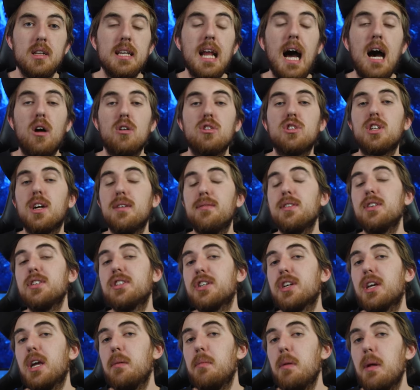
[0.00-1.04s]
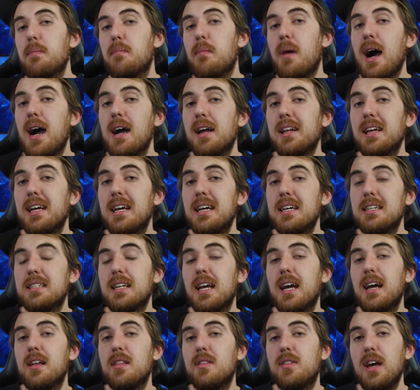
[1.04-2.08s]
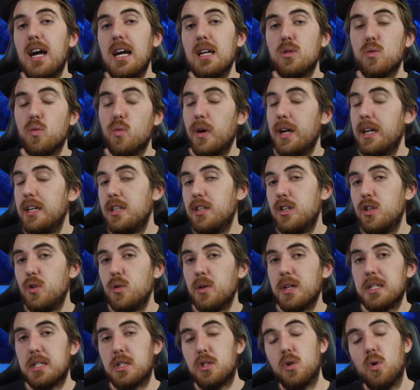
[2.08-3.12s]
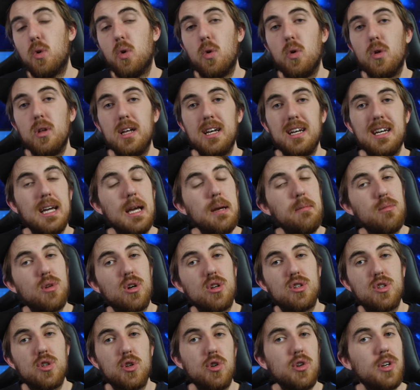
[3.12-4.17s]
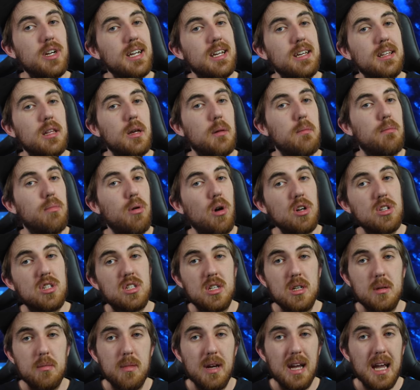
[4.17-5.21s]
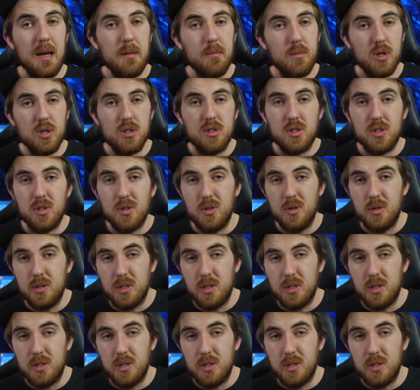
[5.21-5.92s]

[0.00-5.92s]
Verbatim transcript: Now, something to keep in mind is that when you install M.2 in the bottom M.2